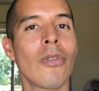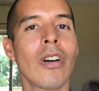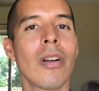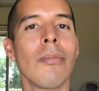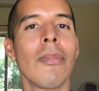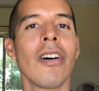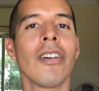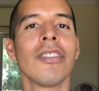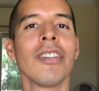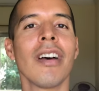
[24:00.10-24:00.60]

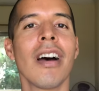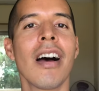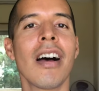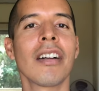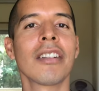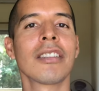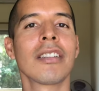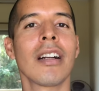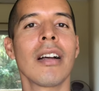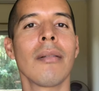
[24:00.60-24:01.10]
more about the
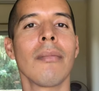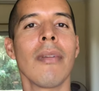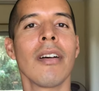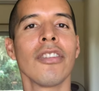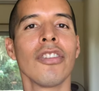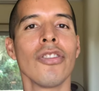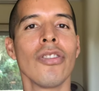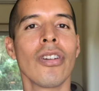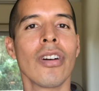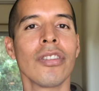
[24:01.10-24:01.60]
ashram
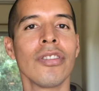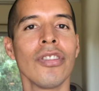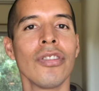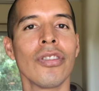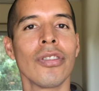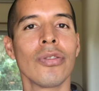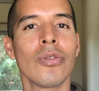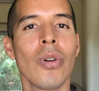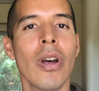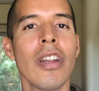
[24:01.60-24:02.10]
and the yoga
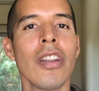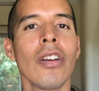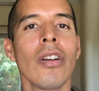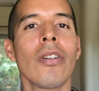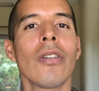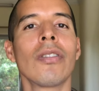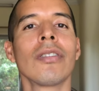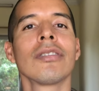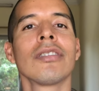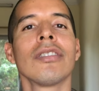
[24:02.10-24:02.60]
teacher
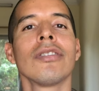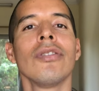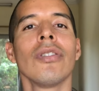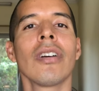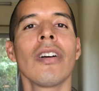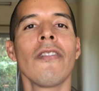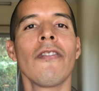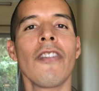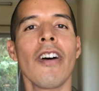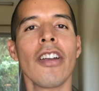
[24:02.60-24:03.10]
training
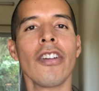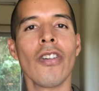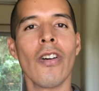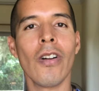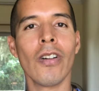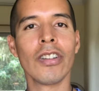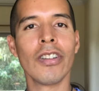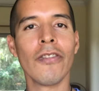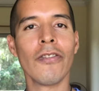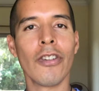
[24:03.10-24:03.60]
courses, you can
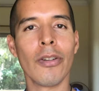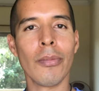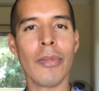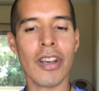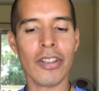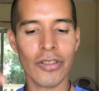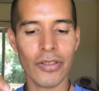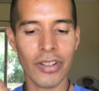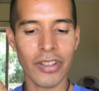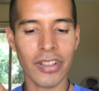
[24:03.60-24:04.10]
find all the
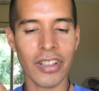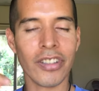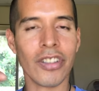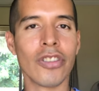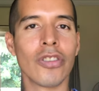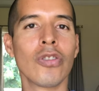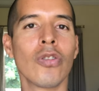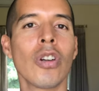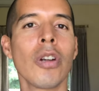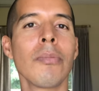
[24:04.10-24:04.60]
information in
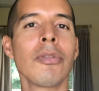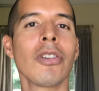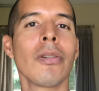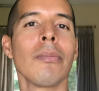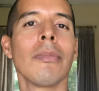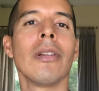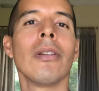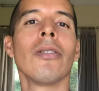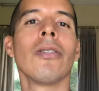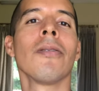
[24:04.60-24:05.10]
the
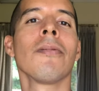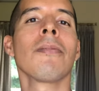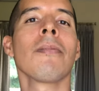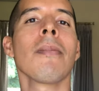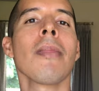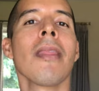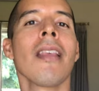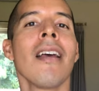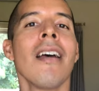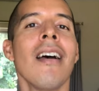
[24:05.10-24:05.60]
description below.
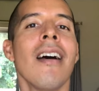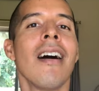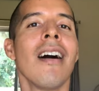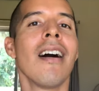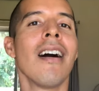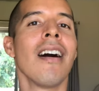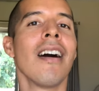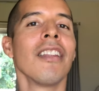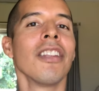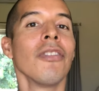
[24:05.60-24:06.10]

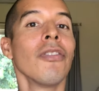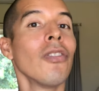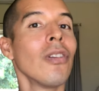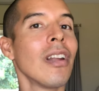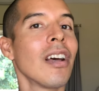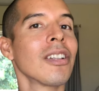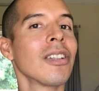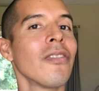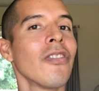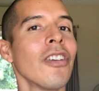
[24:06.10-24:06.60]
And
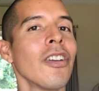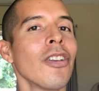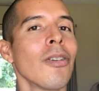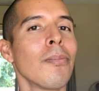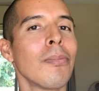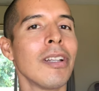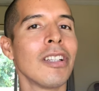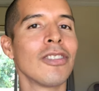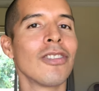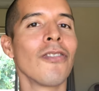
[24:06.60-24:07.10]
if you like the
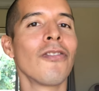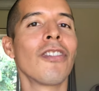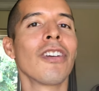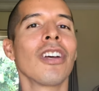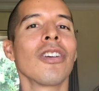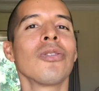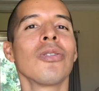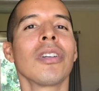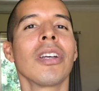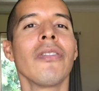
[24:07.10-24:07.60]
video, please don't
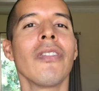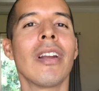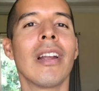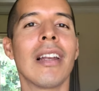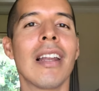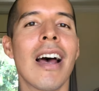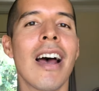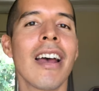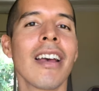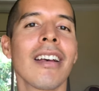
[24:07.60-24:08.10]
forget to give
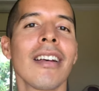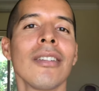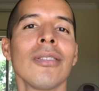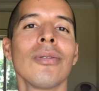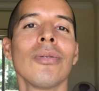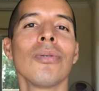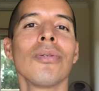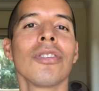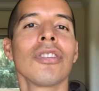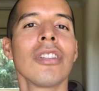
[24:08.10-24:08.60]
it a like
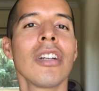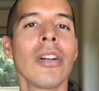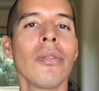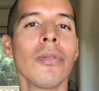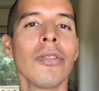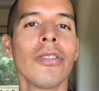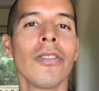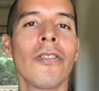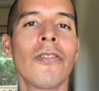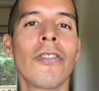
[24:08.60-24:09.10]
and to
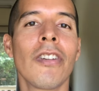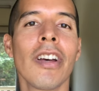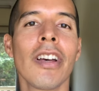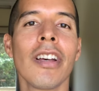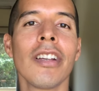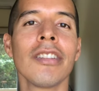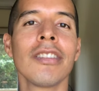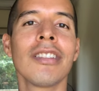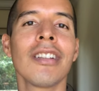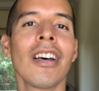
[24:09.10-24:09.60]
share with your
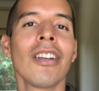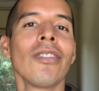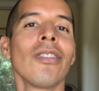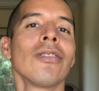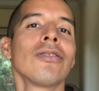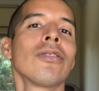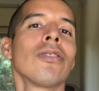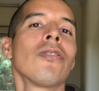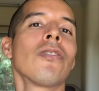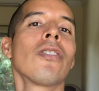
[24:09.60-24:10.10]
friends.
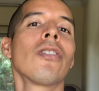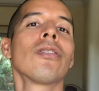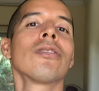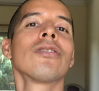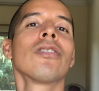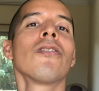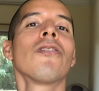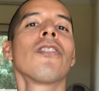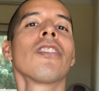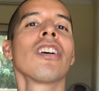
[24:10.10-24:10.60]
And also, of
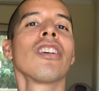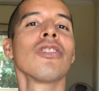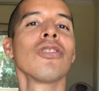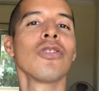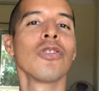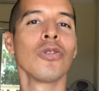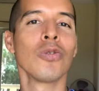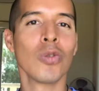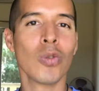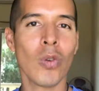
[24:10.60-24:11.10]
course, don't
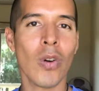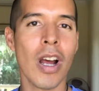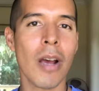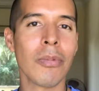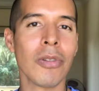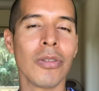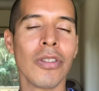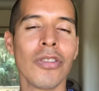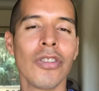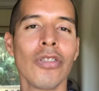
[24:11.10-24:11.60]
forget to
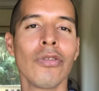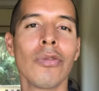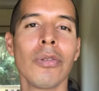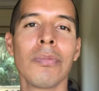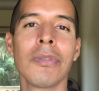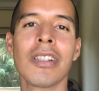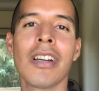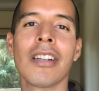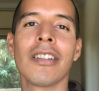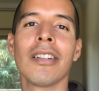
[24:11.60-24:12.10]
subscribe to the
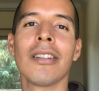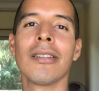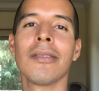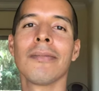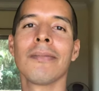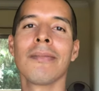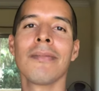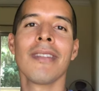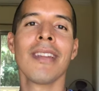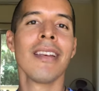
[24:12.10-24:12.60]
YouTube
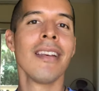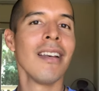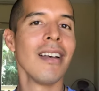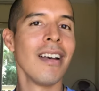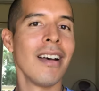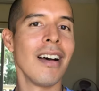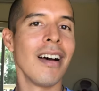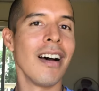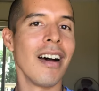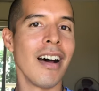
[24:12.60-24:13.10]
channel.
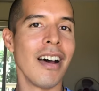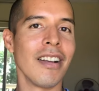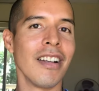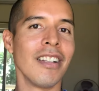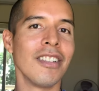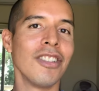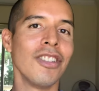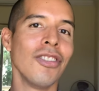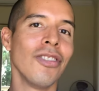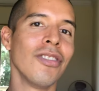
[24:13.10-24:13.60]

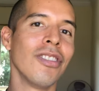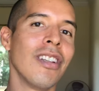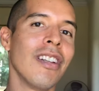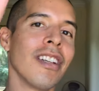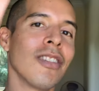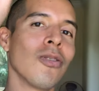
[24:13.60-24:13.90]
And I'll see you in the